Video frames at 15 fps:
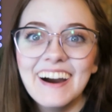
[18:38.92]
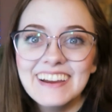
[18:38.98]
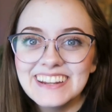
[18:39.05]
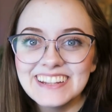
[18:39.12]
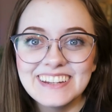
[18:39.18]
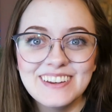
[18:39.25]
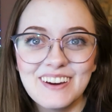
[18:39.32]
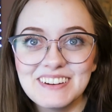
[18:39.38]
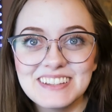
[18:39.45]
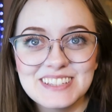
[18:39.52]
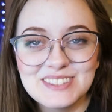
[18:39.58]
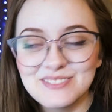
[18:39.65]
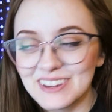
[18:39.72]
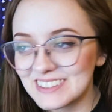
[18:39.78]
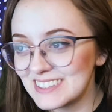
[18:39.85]
I did not
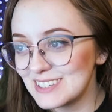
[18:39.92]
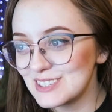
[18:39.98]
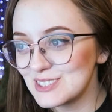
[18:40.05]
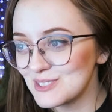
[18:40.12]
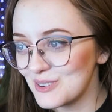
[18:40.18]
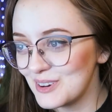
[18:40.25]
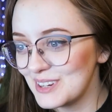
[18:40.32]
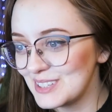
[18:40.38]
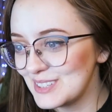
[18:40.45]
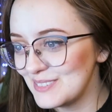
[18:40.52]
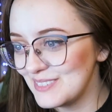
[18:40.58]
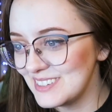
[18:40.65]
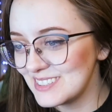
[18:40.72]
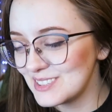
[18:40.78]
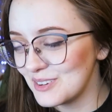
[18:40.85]
expect this story
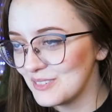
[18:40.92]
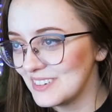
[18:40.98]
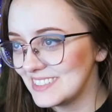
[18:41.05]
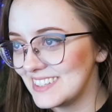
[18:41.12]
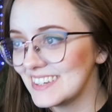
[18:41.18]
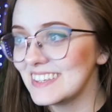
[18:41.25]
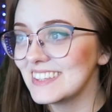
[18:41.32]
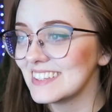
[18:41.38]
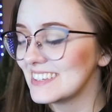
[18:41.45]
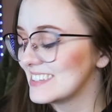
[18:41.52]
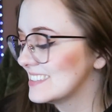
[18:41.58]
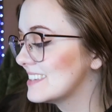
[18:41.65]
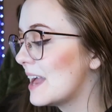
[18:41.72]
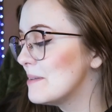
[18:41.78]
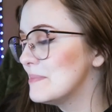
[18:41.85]
to be so
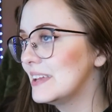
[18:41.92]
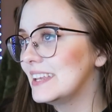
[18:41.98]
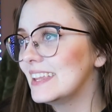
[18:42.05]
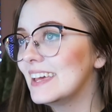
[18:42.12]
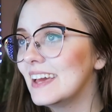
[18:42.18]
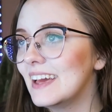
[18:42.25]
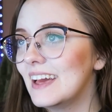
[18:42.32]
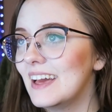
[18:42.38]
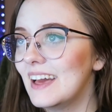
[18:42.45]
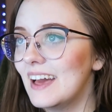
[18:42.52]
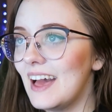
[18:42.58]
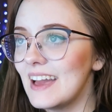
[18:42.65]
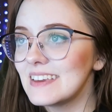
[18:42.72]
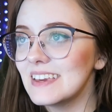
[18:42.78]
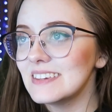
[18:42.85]
ridiculous. I mean,
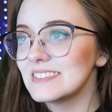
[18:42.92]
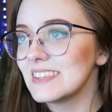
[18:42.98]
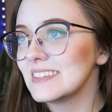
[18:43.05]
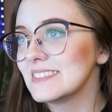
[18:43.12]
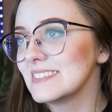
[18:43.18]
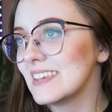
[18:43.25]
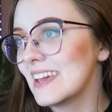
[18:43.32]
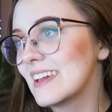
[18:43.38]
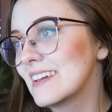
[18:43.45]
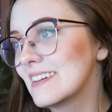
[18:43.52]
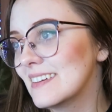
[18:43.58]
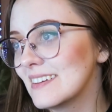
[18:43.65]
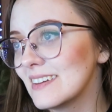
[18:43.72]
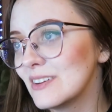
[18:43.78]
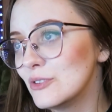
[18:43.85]
I guess that's,
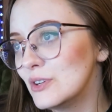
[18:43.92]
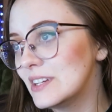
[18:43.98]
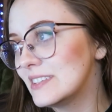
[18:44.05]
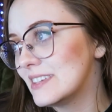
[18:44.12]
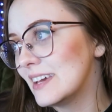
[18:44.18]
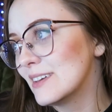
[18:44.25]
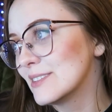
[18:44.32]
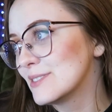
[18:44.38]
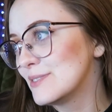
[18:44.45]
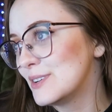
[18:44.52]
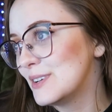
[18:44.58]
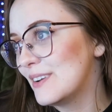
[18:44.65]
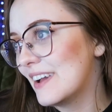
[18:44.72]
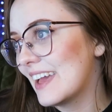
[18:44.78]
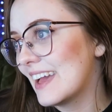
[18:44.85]
Greek tales
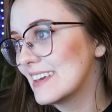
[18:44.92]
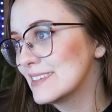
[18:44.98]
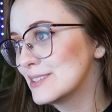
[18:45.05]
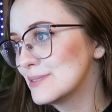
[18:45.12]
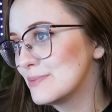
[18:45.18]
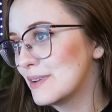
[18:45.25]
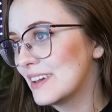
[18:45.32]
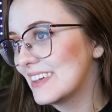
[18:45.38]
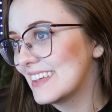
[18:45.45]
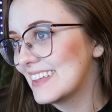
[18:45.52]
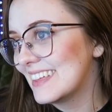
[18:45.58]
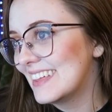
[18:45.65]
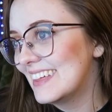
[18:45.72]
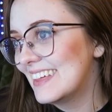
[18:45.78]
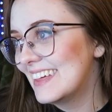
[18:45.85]
for you, I guess, but...
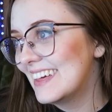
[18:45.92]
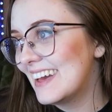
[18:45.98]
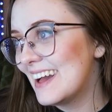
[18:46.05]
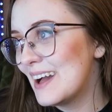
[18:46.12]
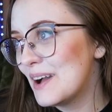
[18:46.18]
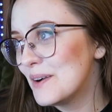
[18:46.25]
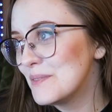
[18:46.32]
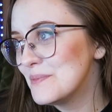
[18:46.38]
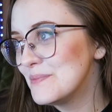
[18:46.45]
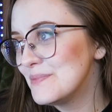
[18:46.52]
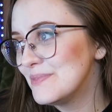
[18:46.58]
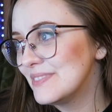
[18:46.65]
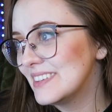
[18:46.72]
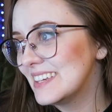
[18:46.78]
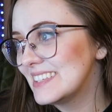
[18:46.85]

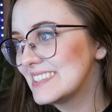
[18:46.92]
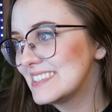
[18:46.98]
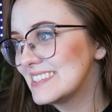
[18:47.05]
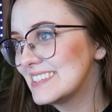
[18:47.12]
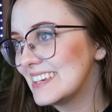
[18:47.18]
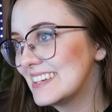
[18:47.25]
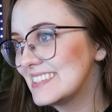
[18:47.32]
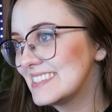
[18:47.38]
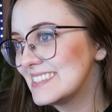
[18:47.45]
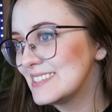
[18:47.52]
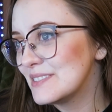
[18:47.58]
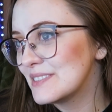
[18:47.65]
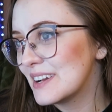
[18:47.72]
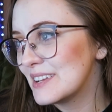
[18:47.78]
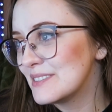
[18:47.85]
it's
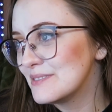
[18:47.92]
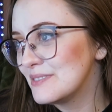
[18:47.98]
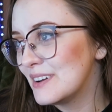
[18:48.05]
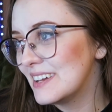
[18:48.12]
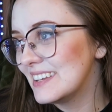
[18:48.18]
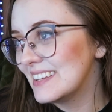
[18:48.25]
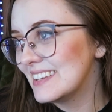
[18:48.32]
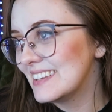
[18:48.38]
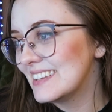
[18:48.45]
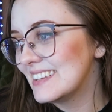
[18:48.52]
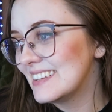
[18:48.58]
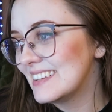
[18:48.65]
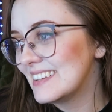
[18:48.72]
still kind of fun.